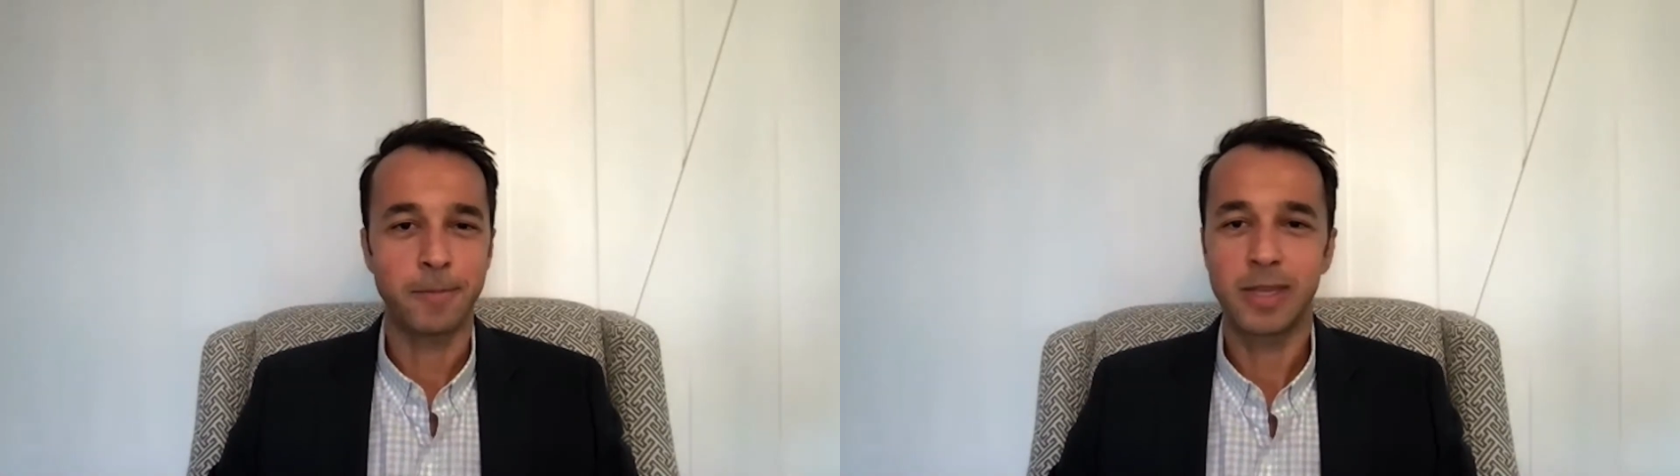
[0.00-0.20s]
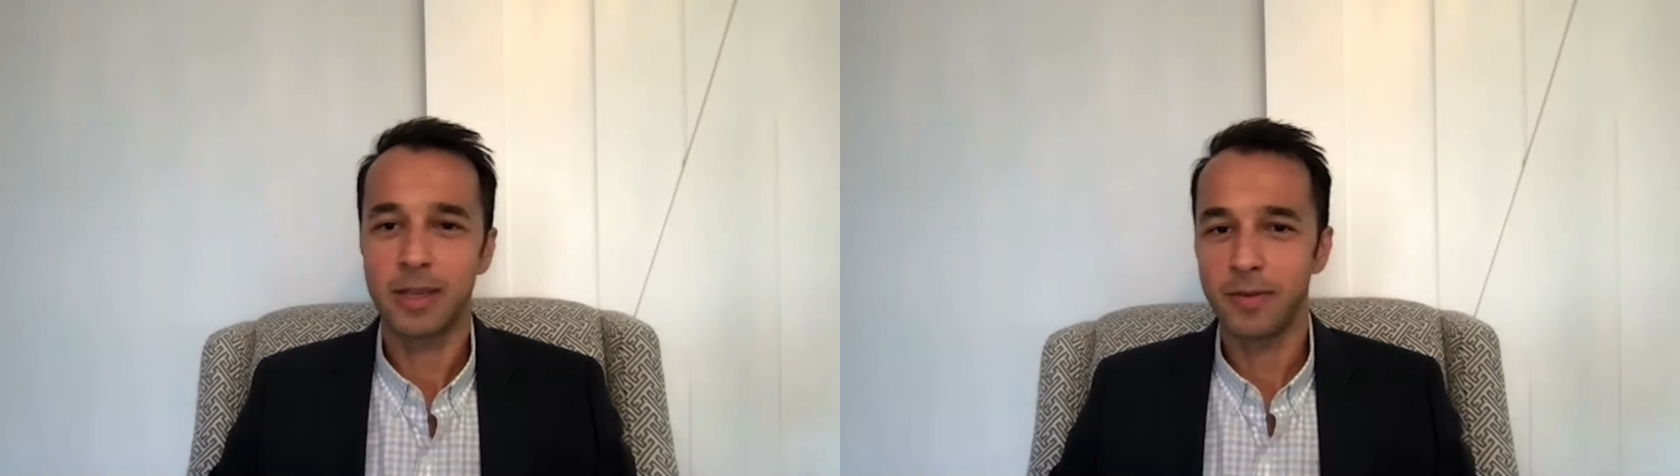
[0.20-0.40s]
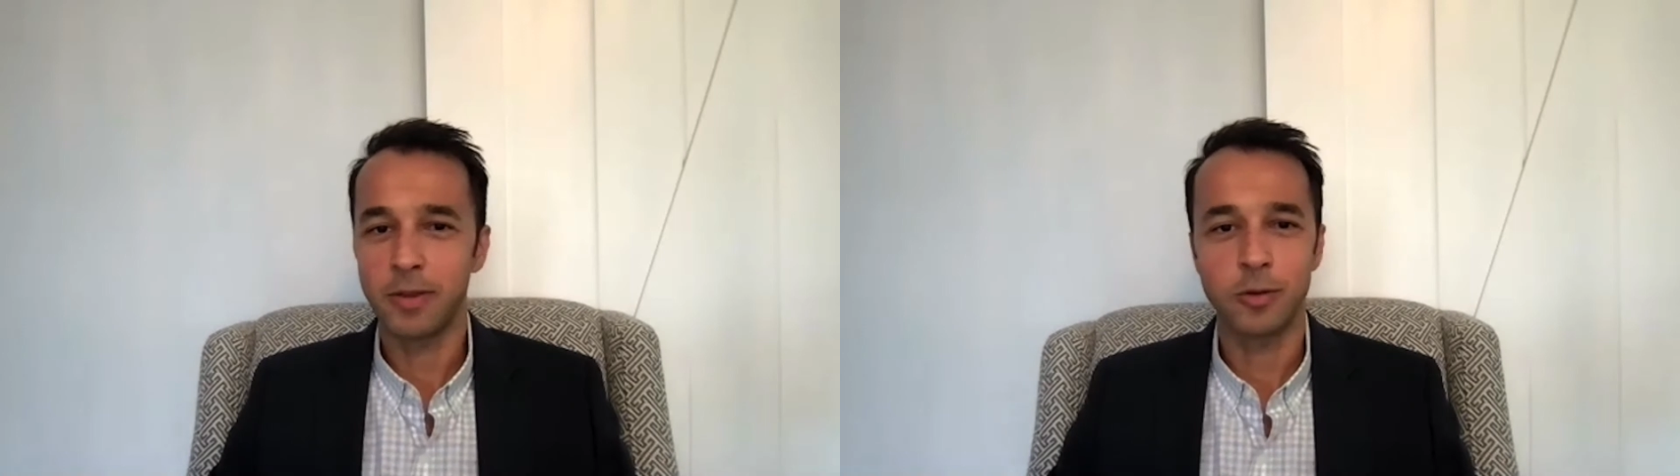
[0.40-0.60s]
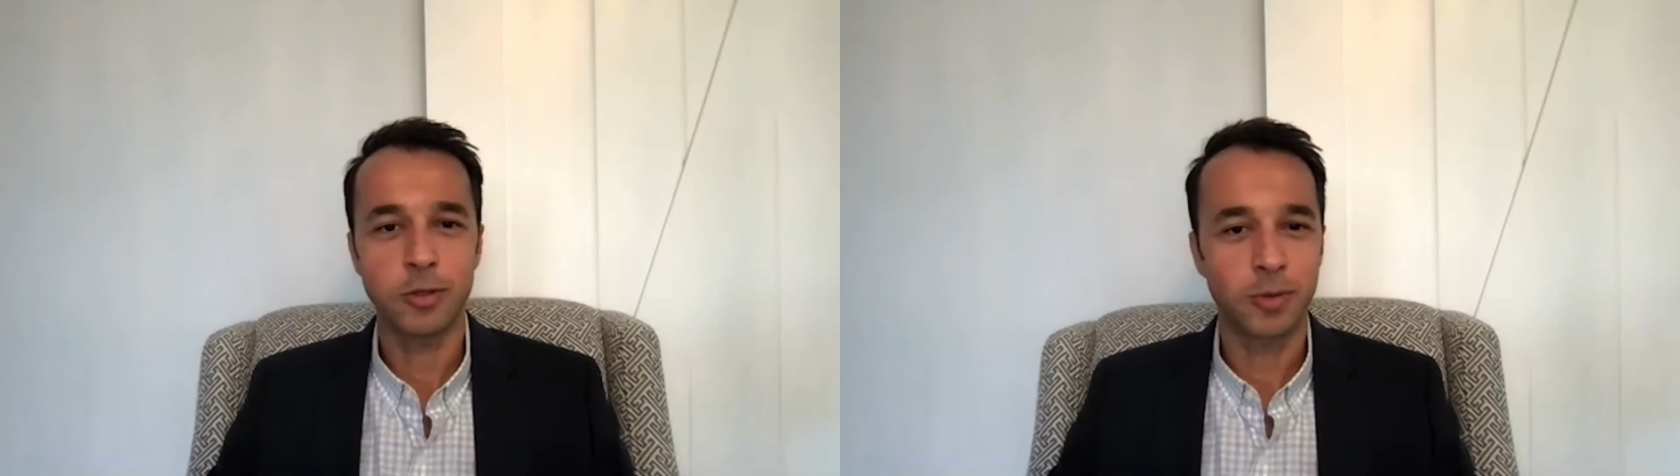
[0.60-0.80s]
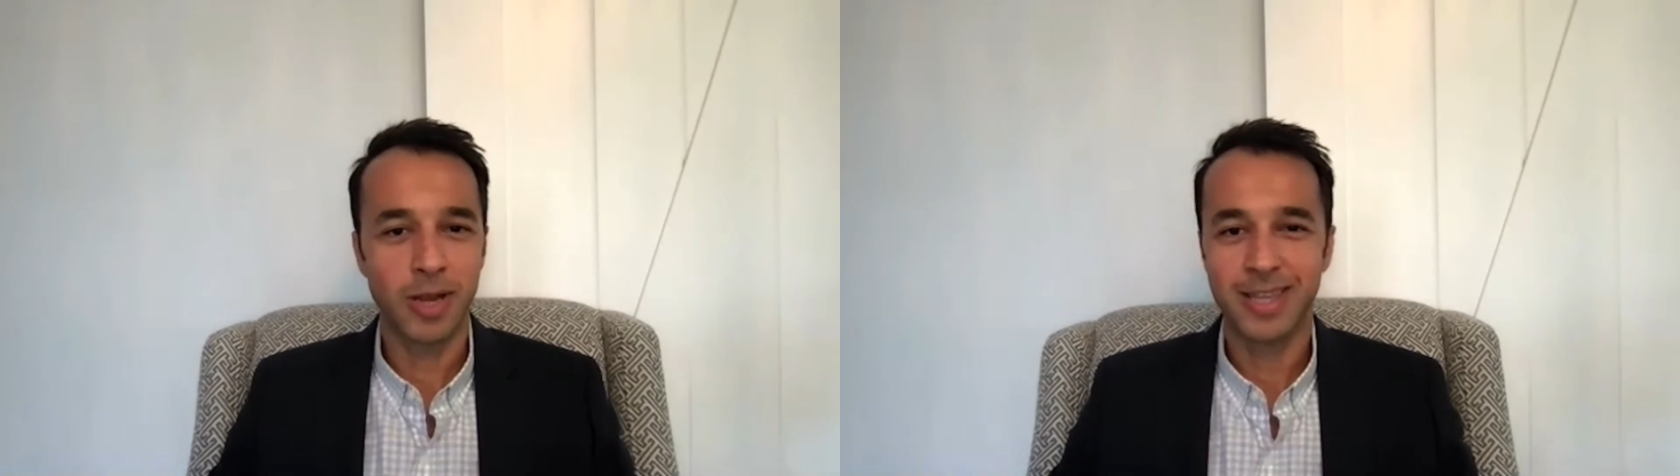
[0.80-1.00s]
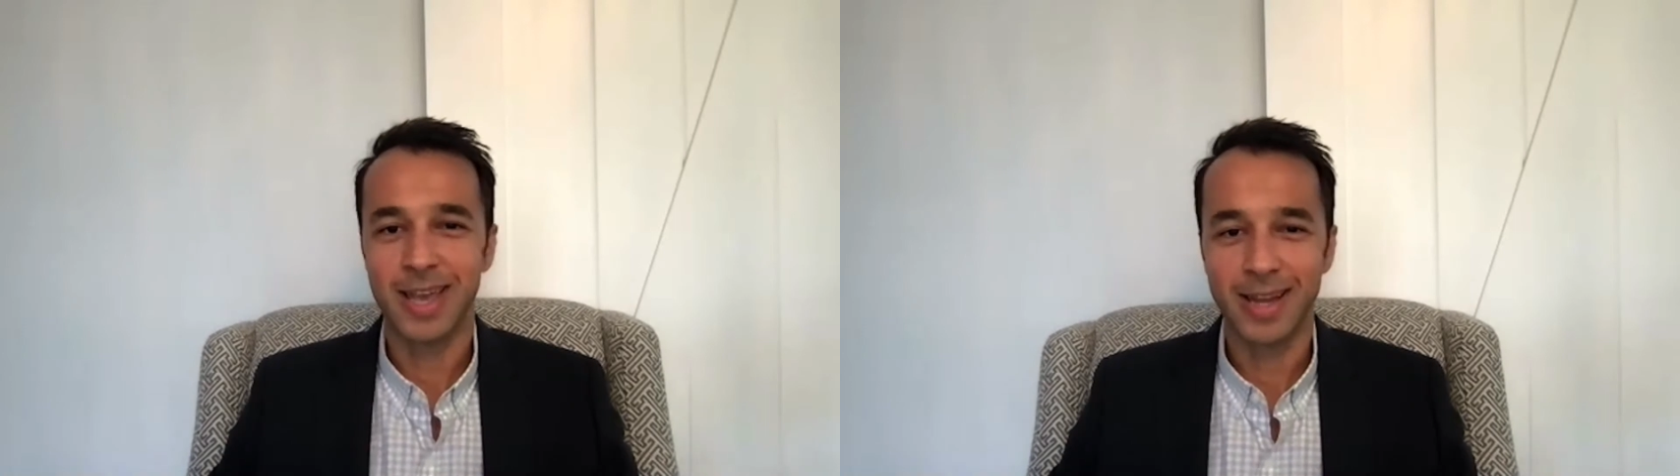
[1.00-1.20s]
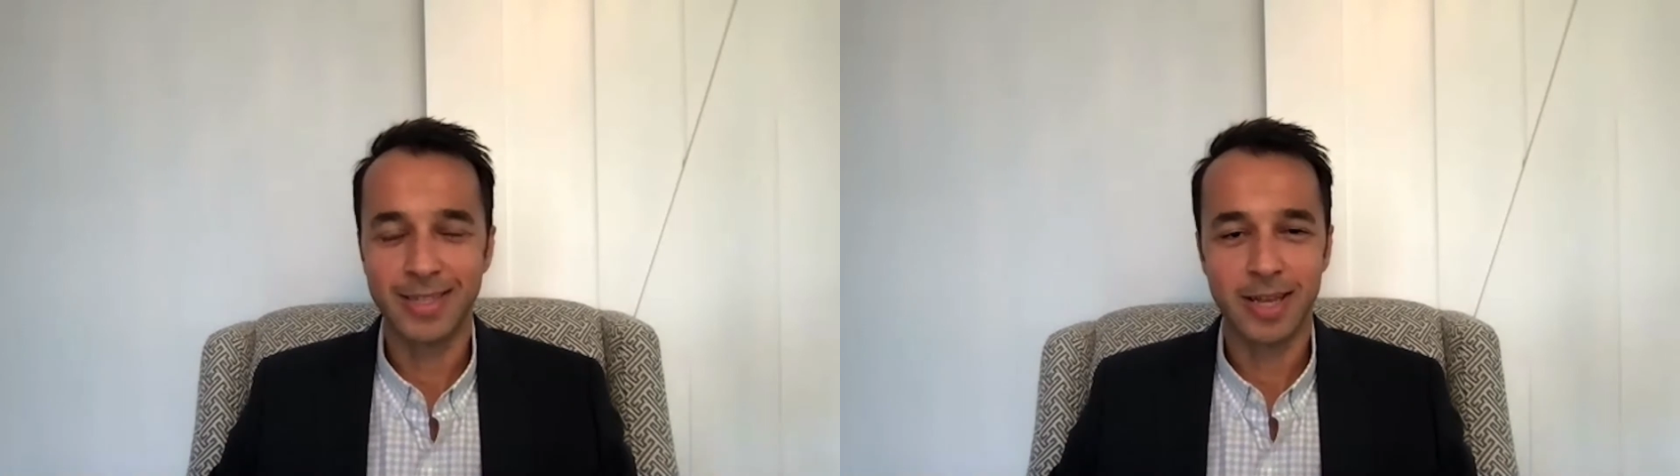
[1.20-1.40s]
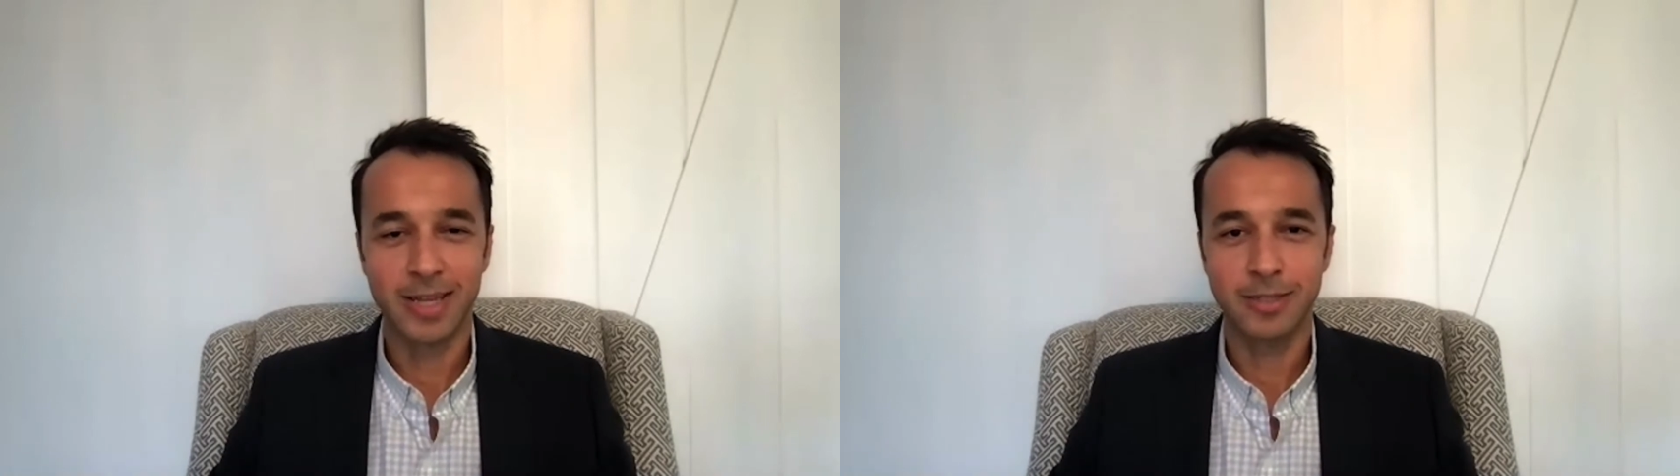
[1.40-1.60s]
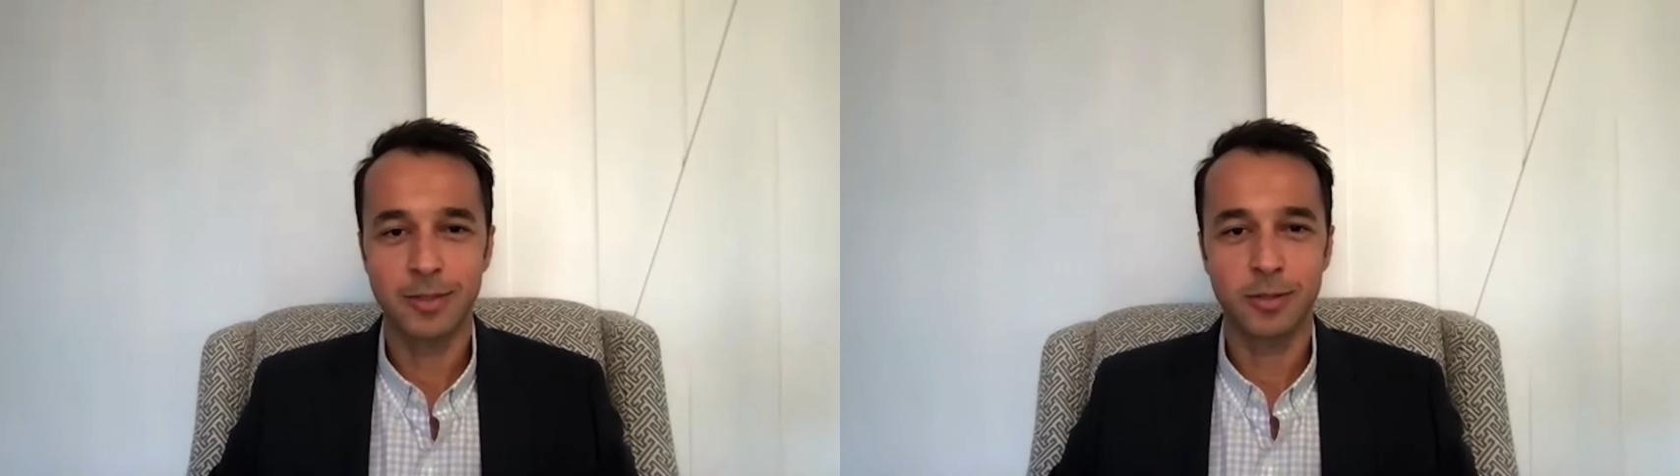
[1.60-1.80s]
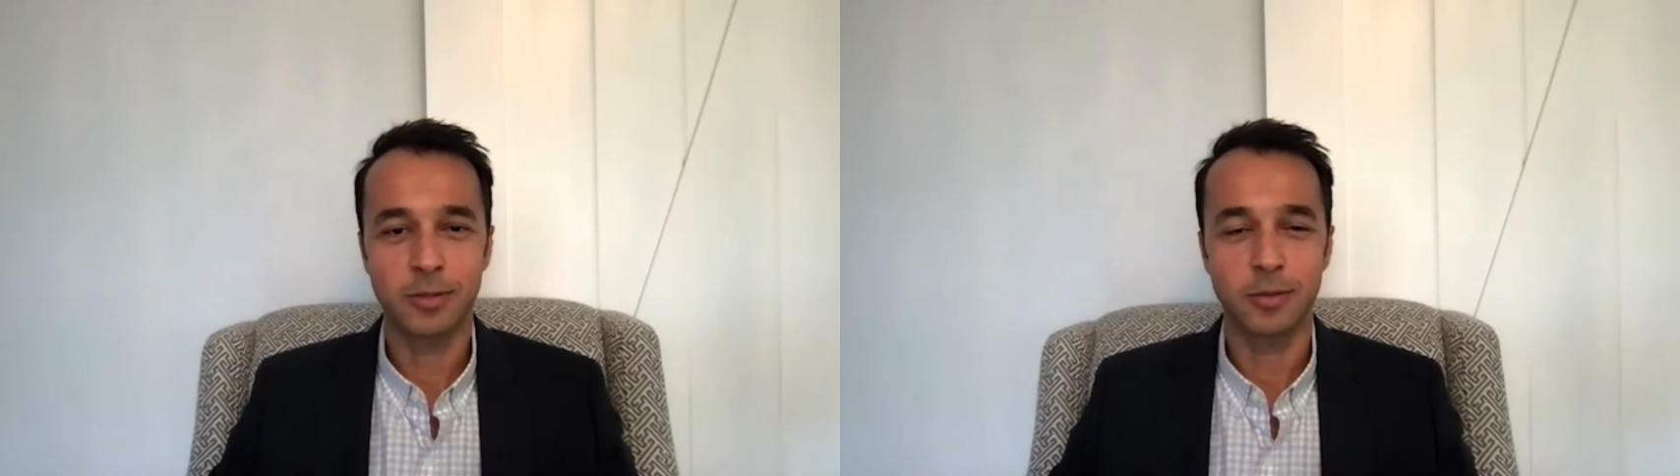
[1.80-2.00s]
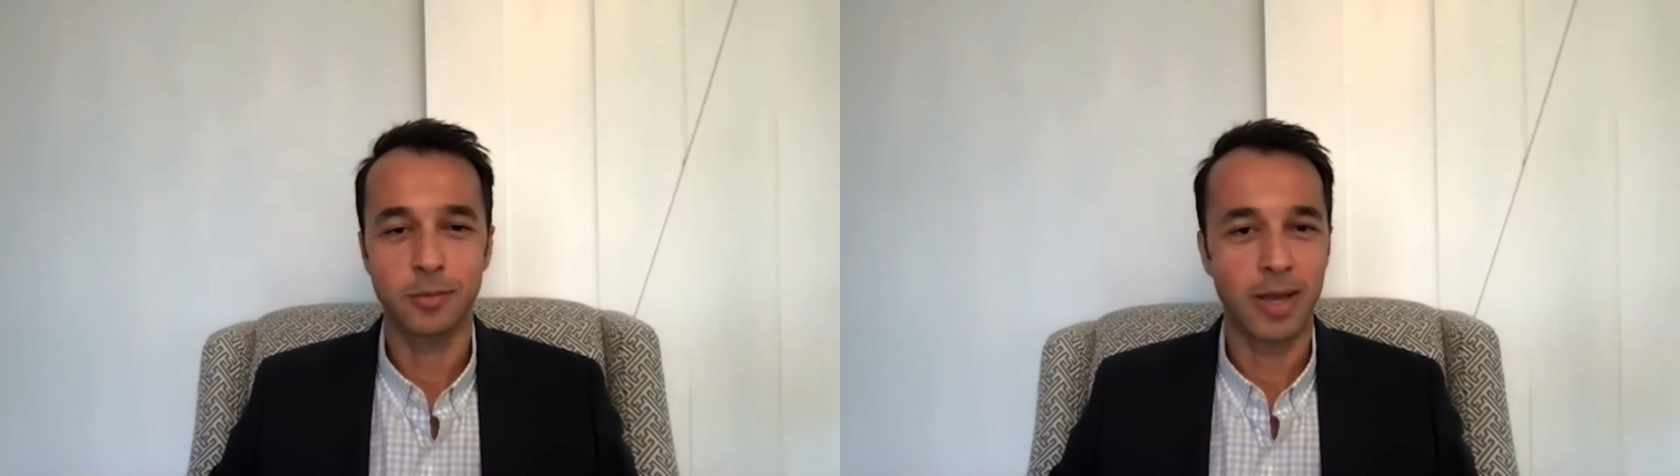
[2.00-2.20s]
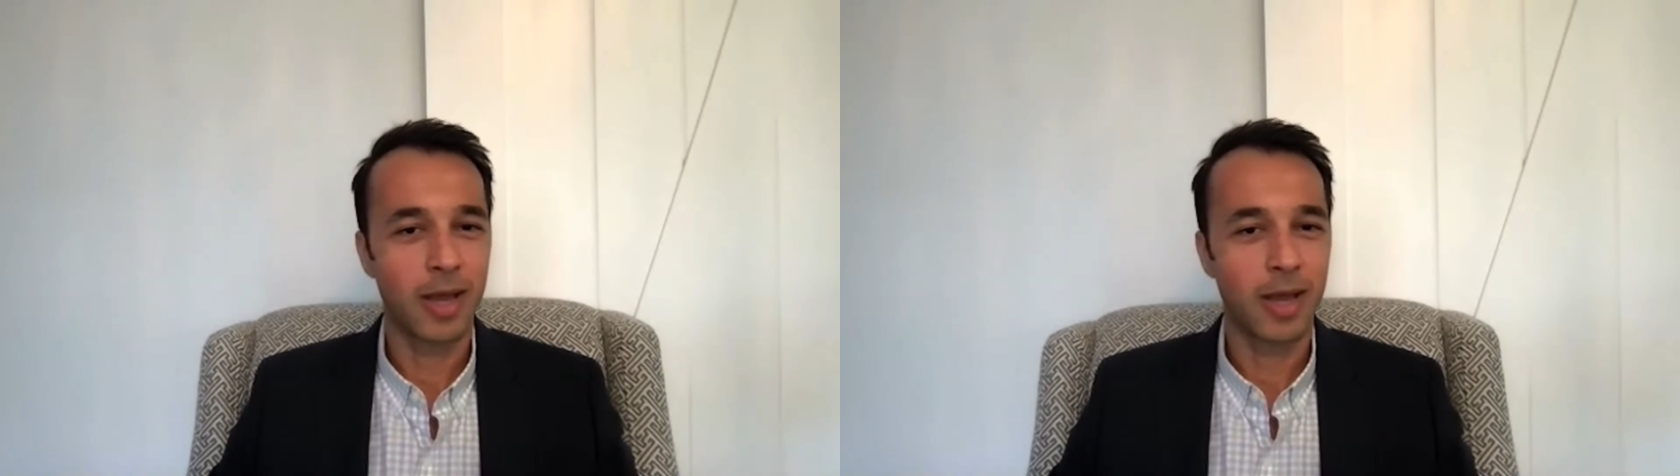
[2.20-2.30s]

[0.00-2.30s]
giving you direct access to